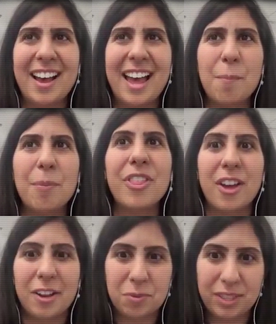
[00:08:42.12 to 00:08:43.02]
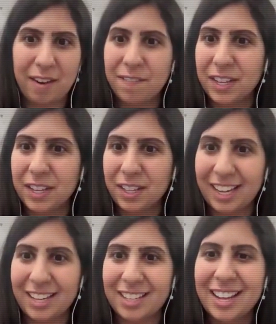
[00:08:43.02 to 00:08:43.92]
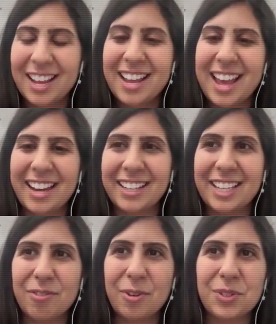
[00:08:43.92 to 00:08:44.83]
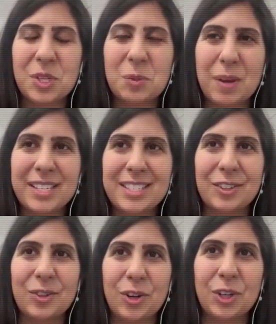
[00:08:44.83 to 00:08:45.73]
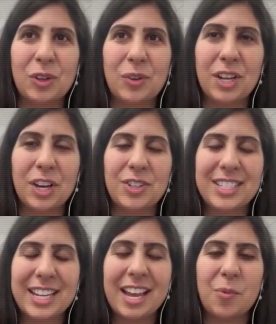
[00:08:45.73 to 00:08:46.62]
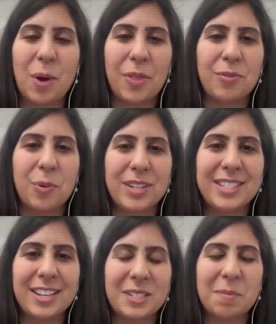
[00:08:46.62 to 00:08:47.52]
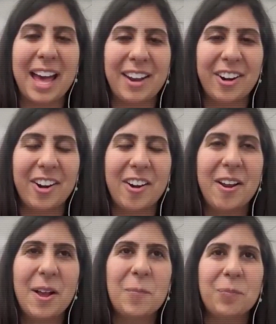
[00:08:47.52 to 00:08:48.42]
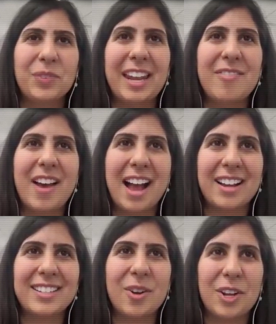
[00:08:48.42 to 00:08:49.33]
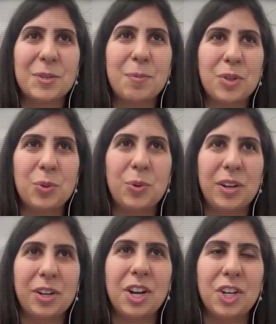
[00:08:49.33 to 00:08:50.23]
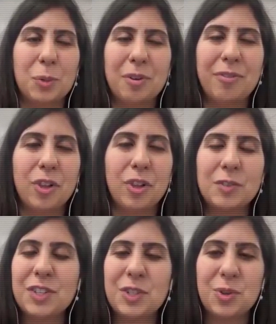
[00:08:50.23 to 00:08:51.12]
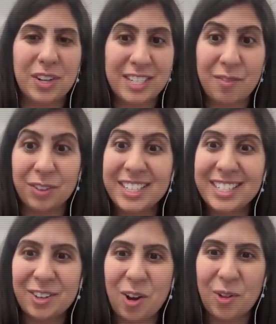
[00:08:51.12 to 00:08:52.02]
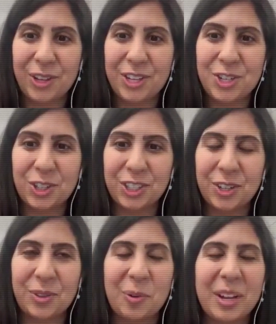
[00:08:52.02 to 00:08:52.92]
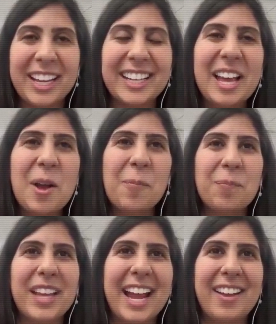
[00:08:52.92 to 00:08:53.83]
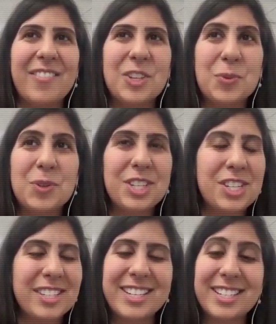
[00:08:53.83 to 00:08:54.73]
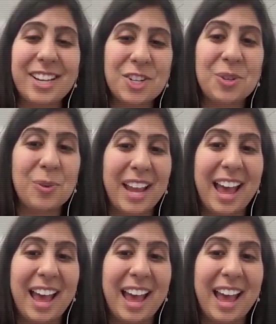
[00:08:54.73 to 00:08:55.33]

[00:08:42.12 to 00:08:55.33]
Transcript: empathize with that feeling and give folks a space to learn and grow, to understand why their voice does matter. And in fact, I spoke to a group of philosophy students at Valencia College earlier in the week, and this was the discussion we